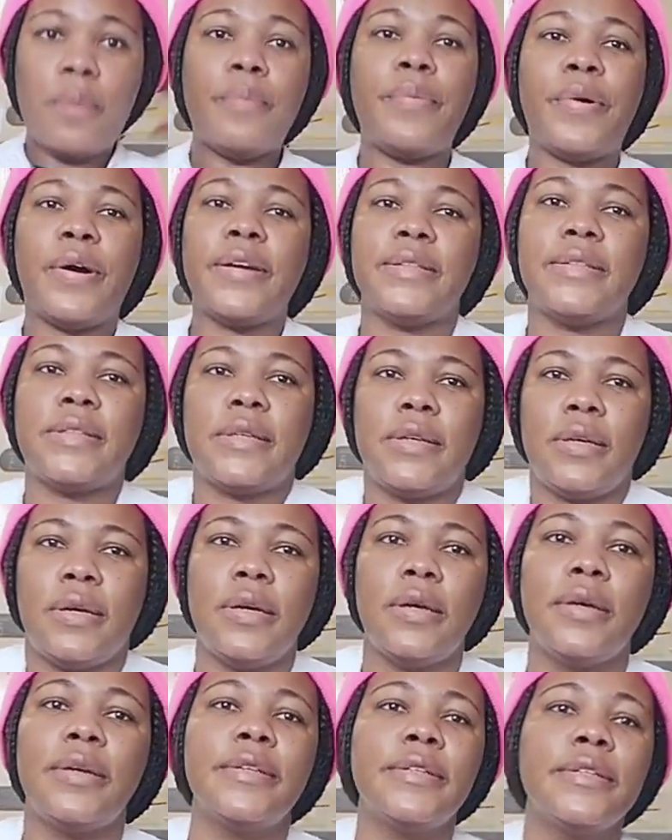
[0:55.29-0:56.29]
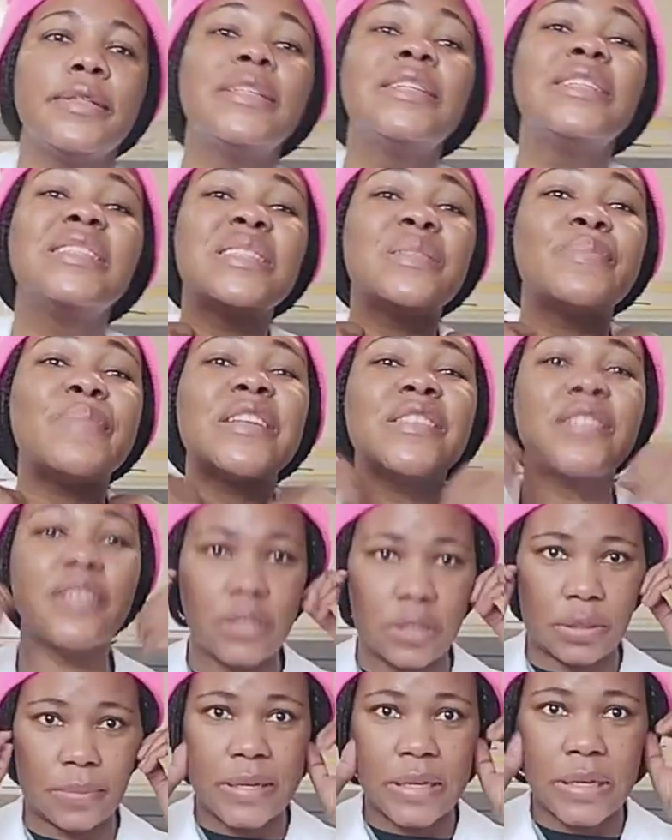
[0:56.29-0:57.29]
but it's better
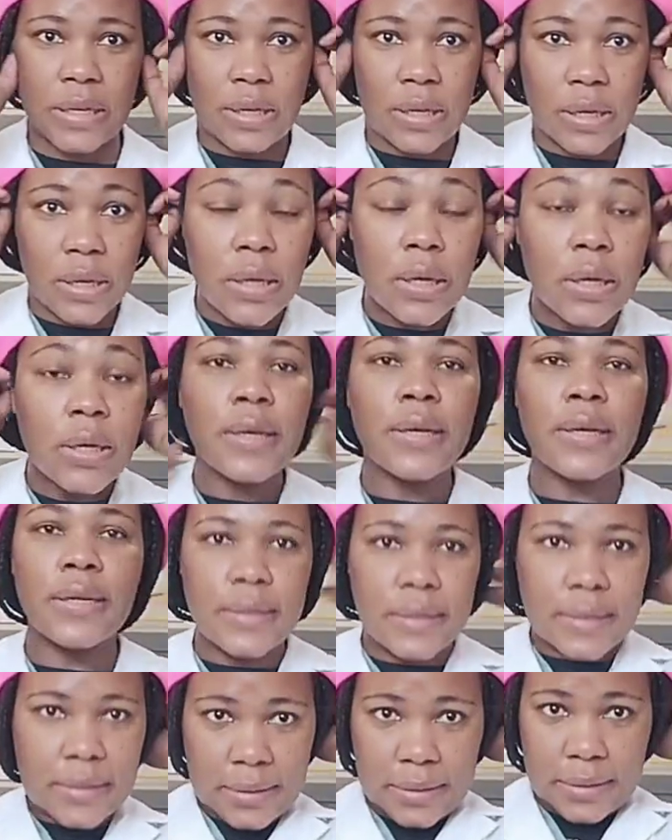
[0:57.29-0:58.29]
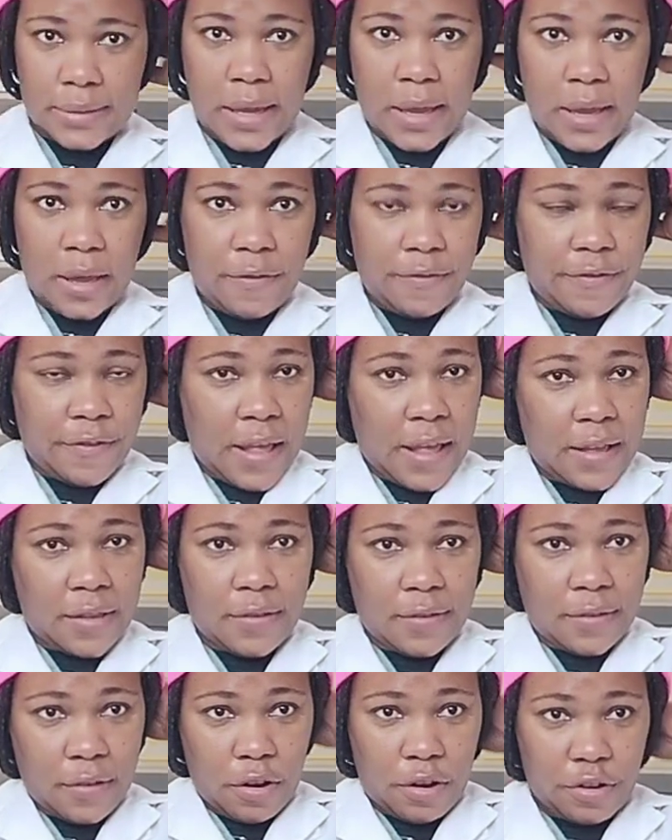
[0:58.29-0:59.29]
to be safe than
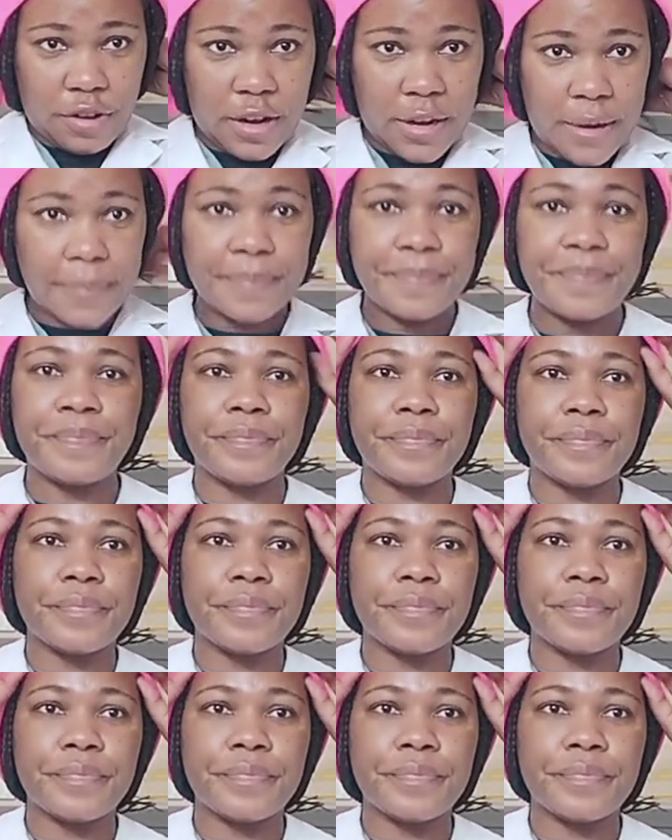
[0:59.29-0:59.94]
sorry.